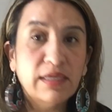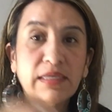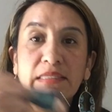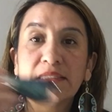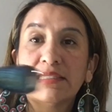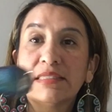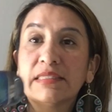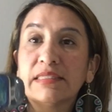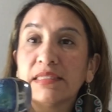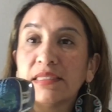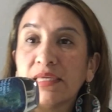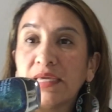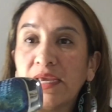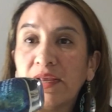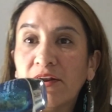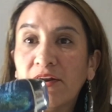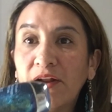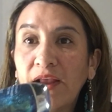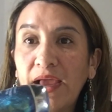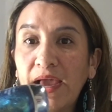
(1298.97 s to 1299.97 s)

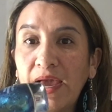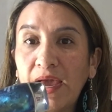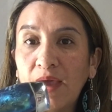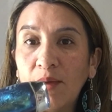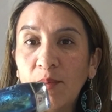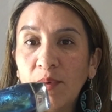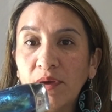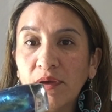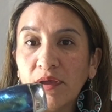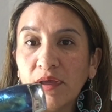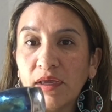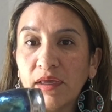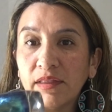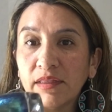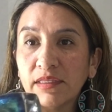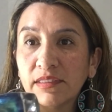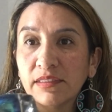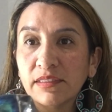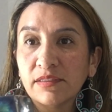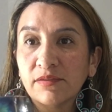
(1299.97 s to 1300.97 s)
Scare Ab, and
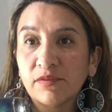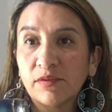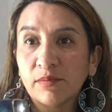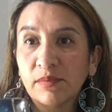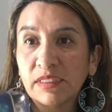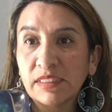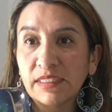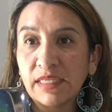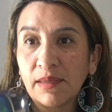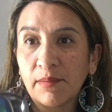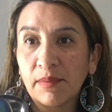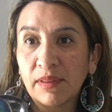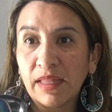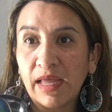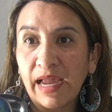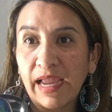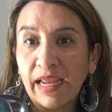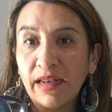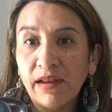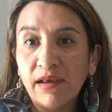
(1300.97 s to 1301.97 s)
this is from the same
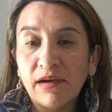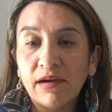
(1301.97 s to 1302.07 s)
line.